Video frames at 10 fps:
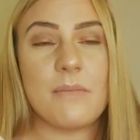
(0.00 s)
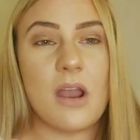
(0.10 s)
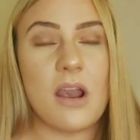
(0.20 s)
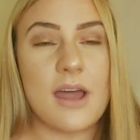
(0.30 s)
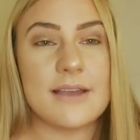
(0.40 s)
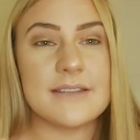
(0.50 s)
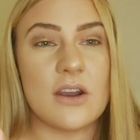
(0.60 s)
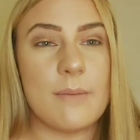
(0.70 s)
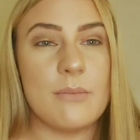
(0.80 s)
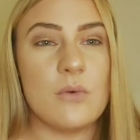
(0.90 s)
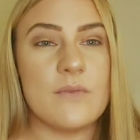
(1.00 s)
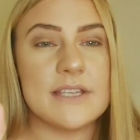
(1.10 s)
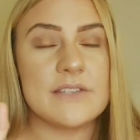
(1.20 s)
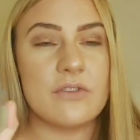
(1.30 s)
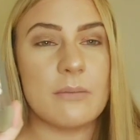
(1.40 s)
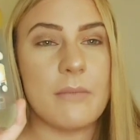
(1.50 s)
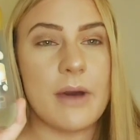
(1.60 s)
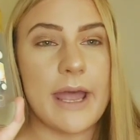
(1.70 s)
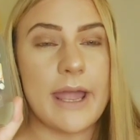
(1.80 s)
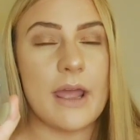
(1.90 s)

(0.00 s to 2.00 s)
like I said, I bought this from my